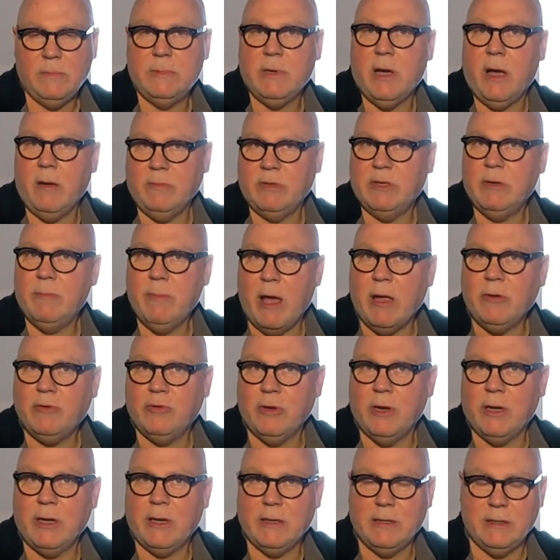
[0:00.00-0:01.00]
time
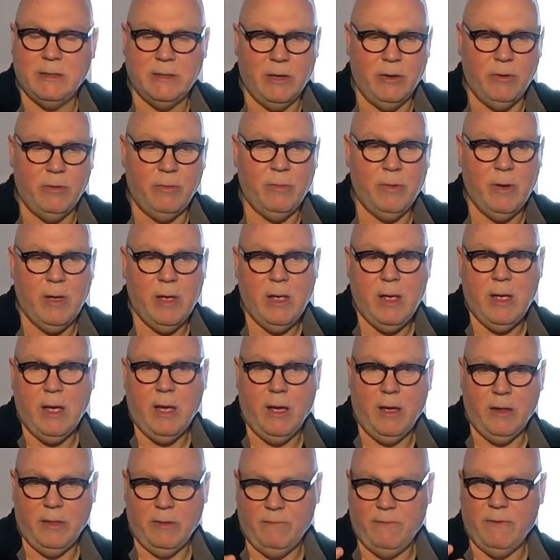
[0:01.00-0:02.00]
symmetric, so
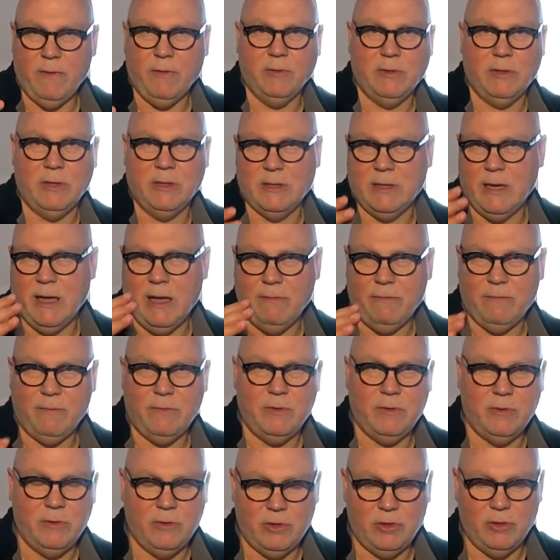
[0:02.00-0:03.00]
the filters have
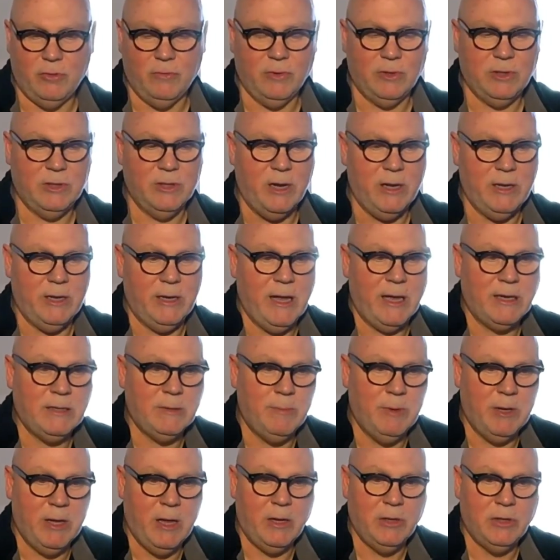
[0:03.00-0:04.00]
dual-sided
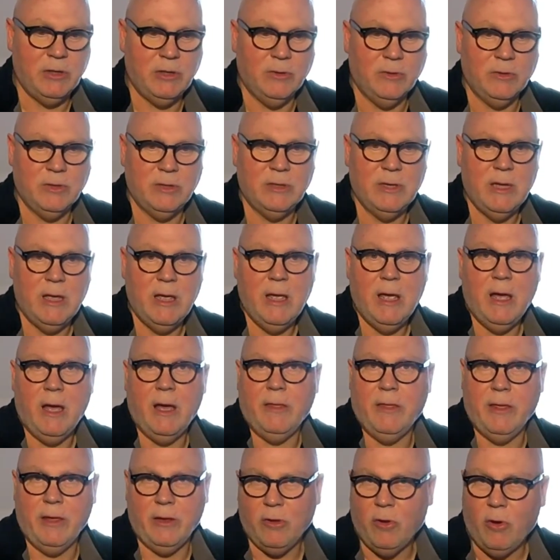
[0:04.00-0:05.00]
exponentials,
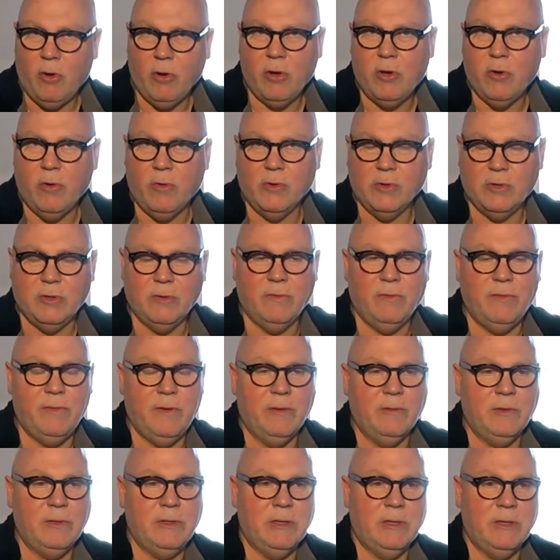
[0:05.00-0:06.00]
they're non-causal
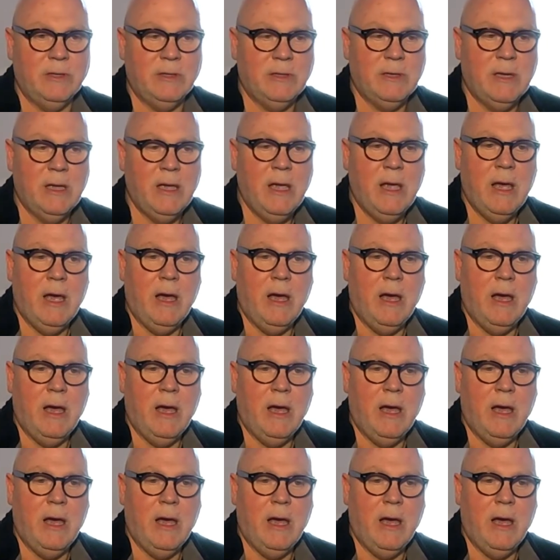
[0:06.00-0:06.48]
filters.